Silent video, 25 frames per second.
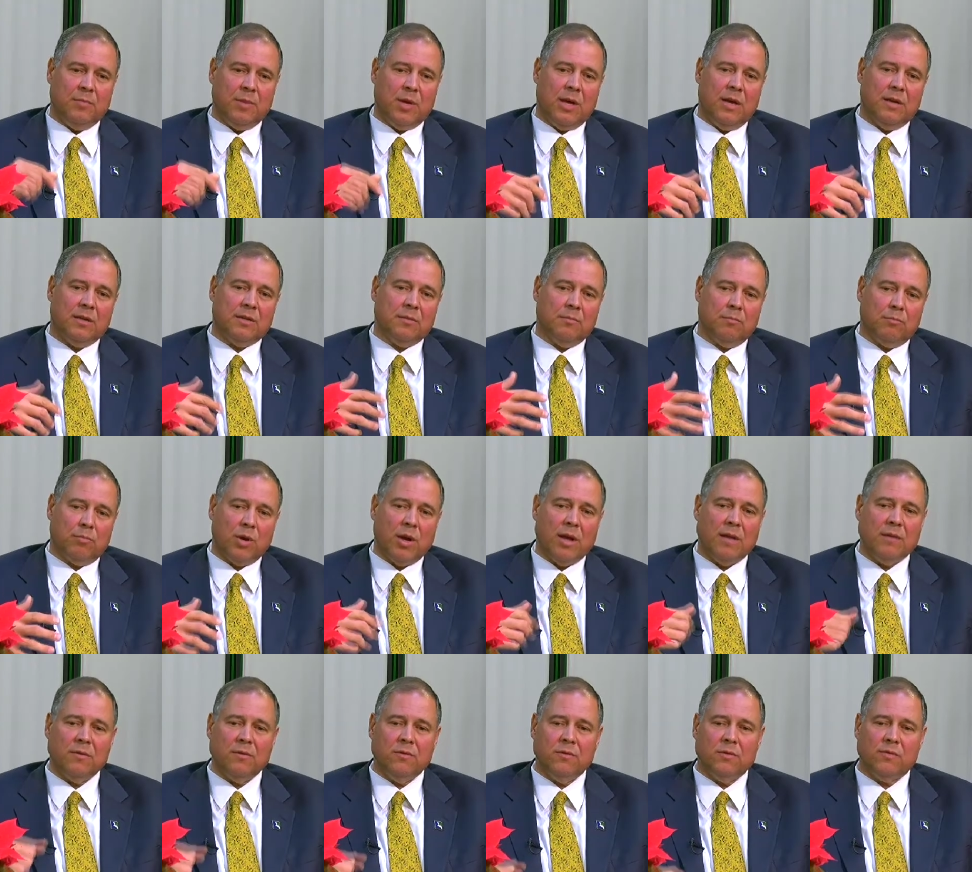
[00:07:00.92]
the box and
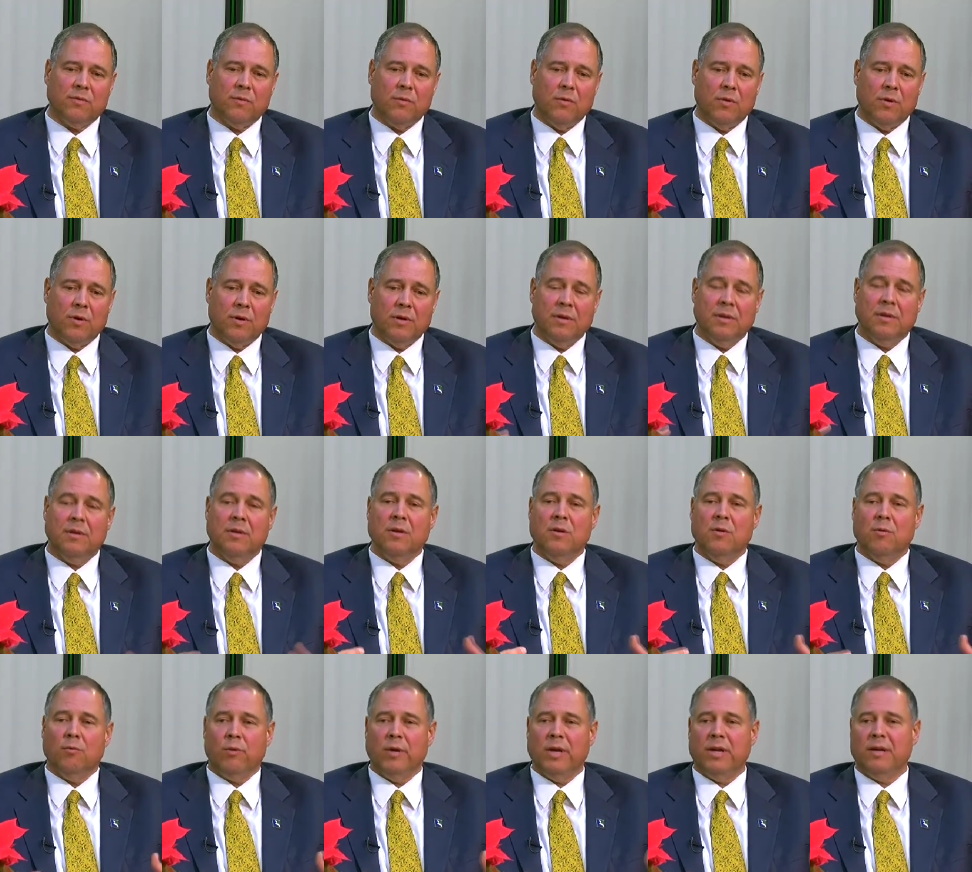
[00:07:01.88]
brought those forward,
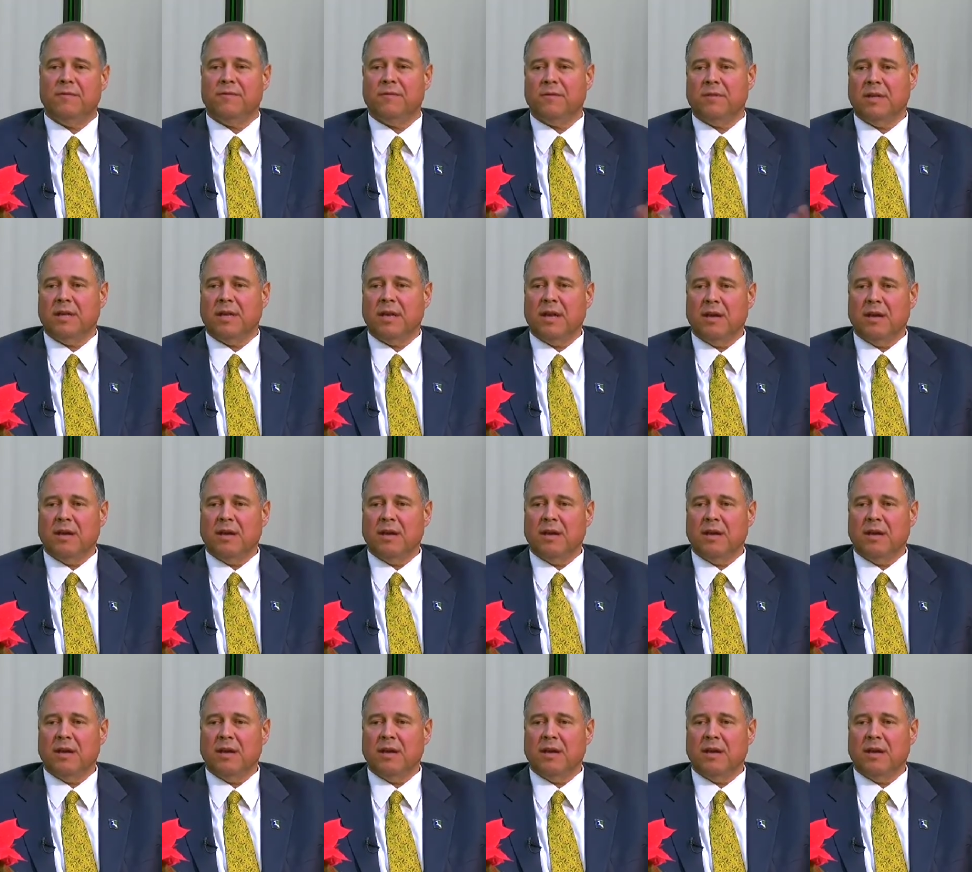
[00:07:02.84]
waited for the